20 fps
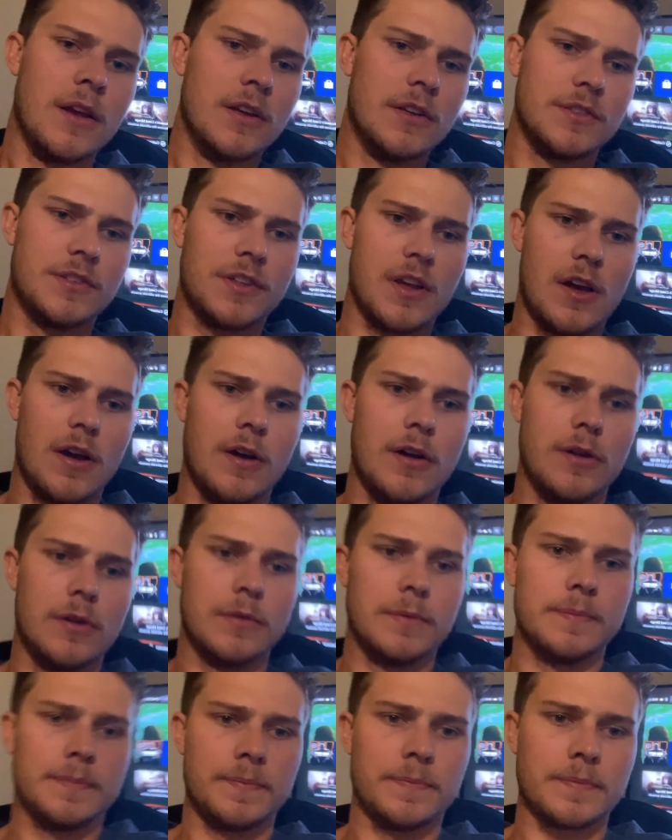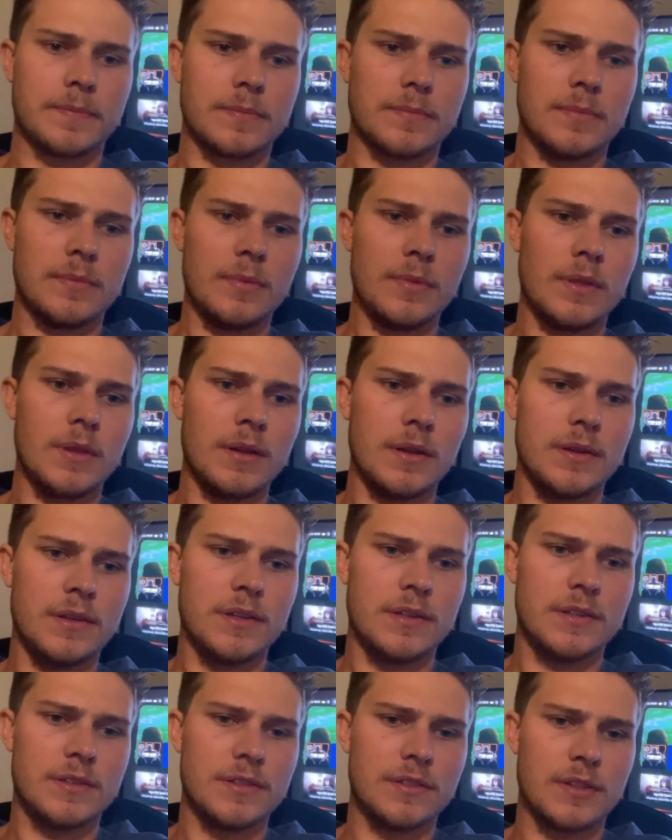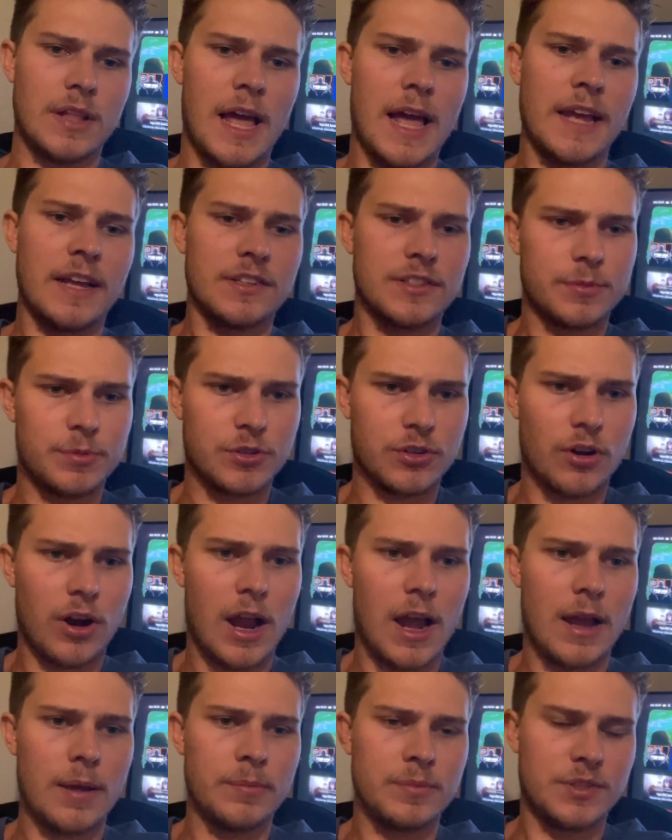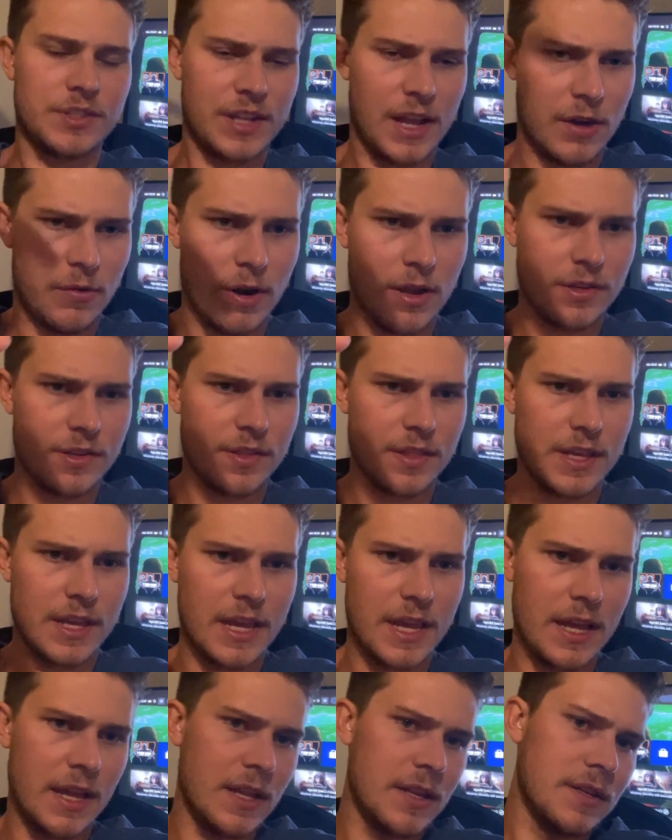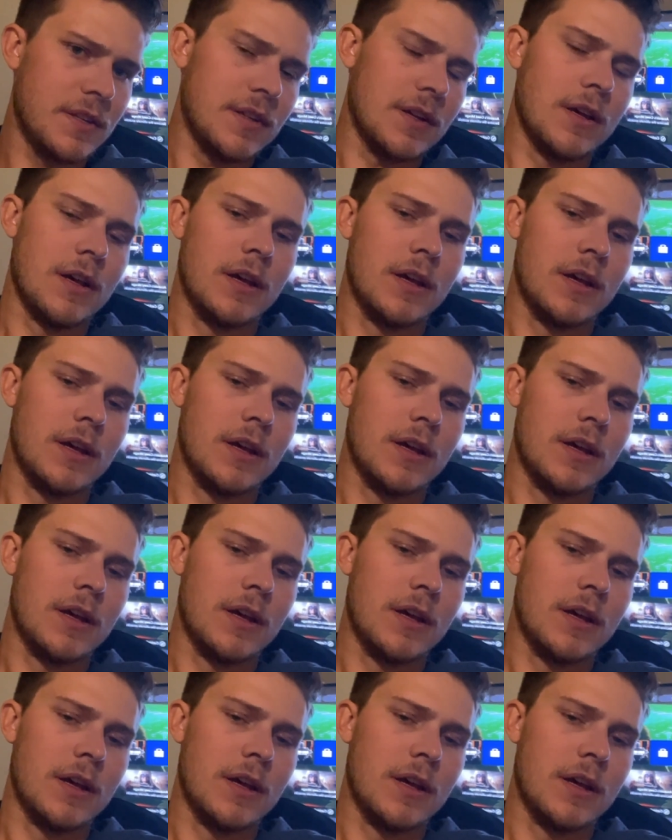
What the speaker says: So like, subscribe, stay around to the end,